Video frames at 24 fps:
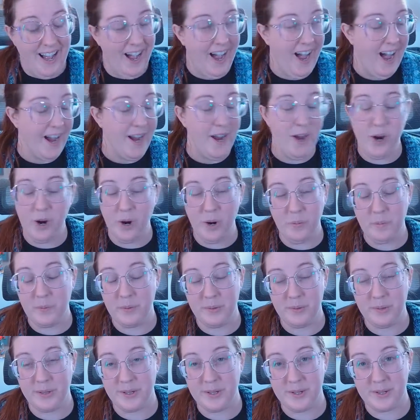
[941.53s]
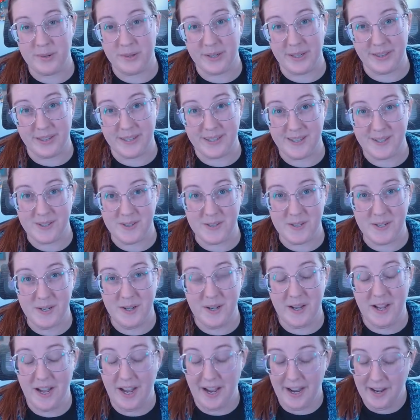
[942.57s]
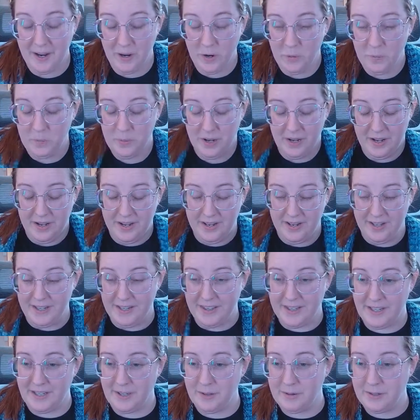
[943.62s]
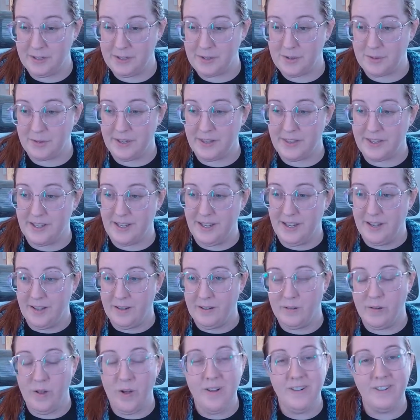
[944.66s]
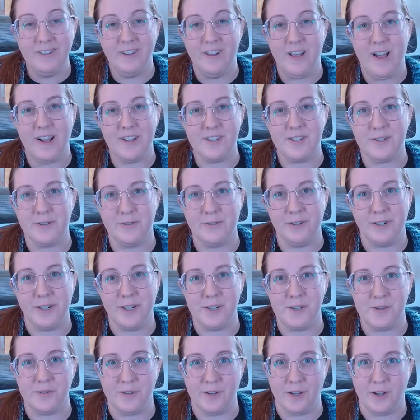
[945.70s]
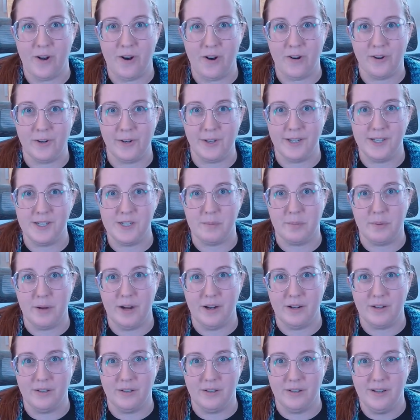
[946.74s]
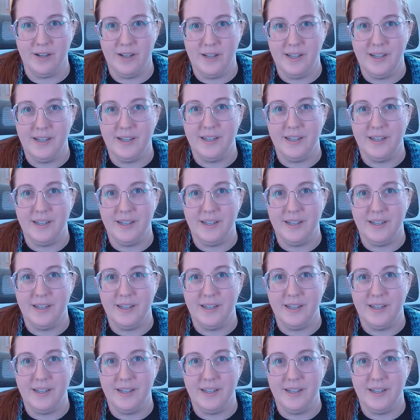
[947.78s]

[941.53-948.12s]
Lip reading: I hope you enjoy these. I hope that you enjoy the long lost footage of the cardigan debacle.